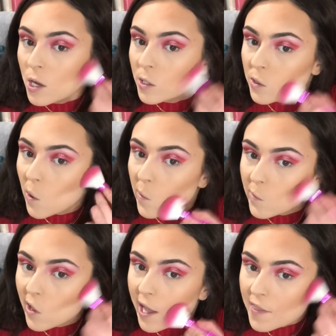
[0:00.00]
So I'm
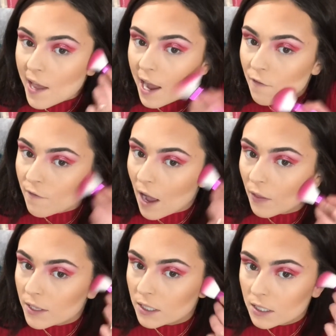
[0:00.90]
glad that I found
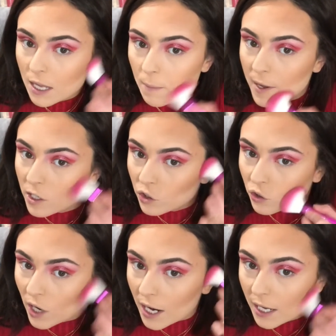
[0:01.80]
this tip and
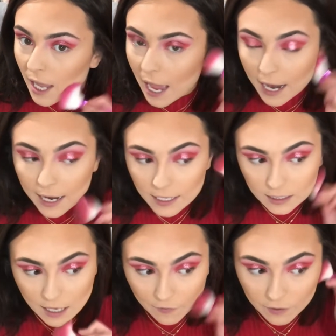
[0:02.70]
trick and it
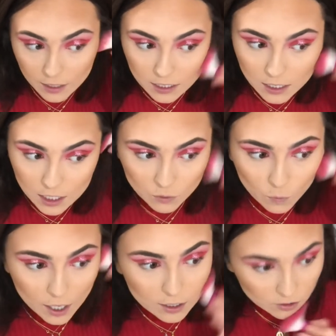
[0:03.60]
definitely does work.